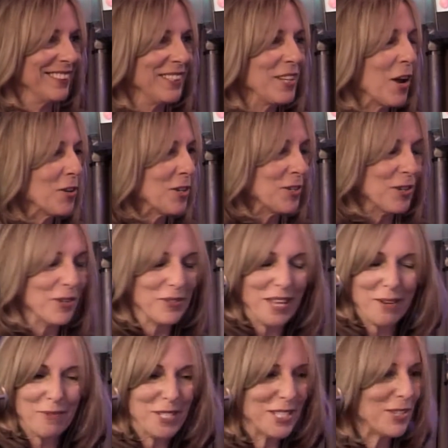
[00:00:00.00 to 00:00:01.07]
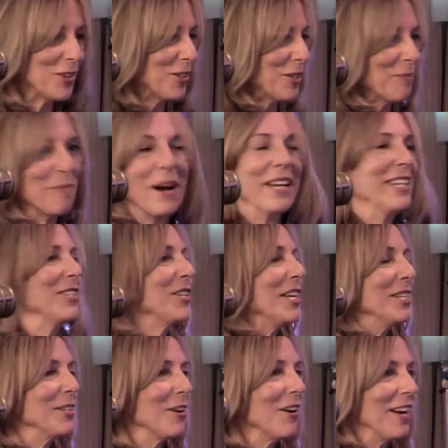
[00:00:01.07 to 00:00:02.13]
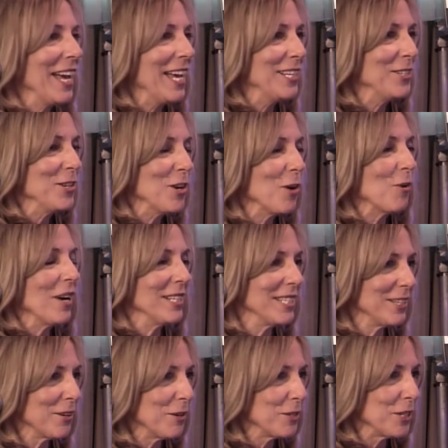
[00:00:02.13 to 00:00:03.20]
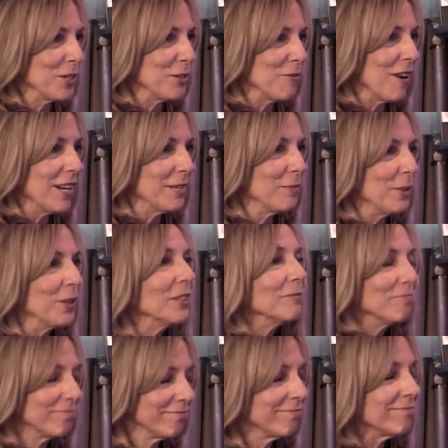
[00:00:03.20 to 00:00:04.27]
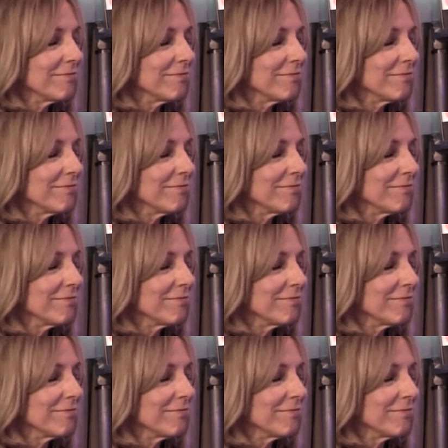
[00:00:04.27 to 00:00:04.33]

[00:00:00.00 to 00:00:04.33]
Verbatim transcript: Okay. No, no, no. That was not on my agenda. I had no idea I was going to write a book.